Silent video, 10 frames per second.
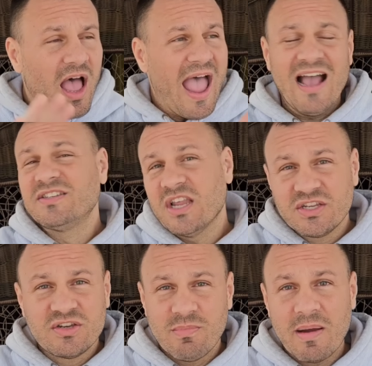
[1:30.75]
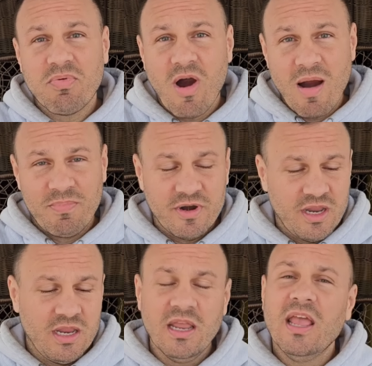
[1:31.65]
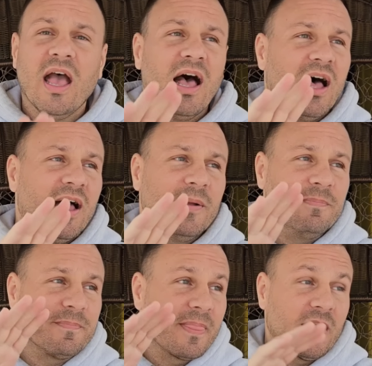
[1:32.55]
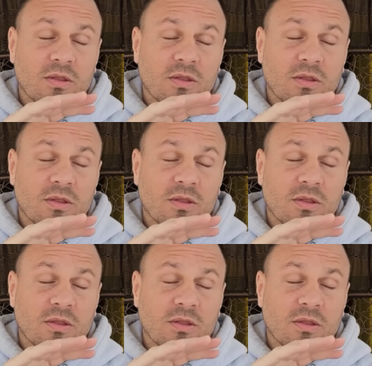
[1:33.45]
access to my property, um,